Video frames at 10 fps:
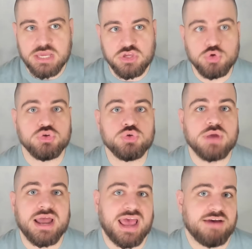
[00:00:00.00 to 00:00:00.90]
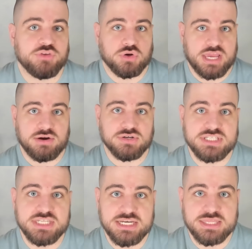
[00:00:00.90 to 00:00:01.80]
you do not have your
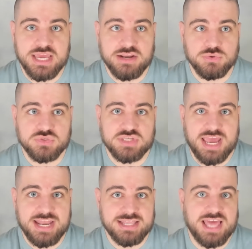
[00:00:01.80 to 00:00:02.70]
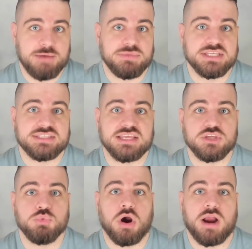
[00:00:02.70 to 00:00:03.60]
guaranteed Thanos, and that means that
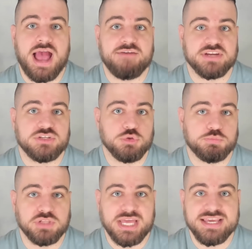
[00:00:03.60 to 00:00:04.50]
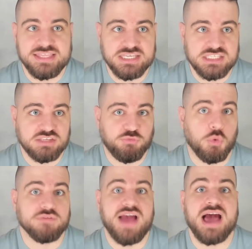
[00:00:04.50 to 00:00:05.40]
you are having to play these
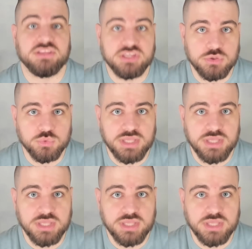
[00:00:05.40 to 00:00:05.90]
for value.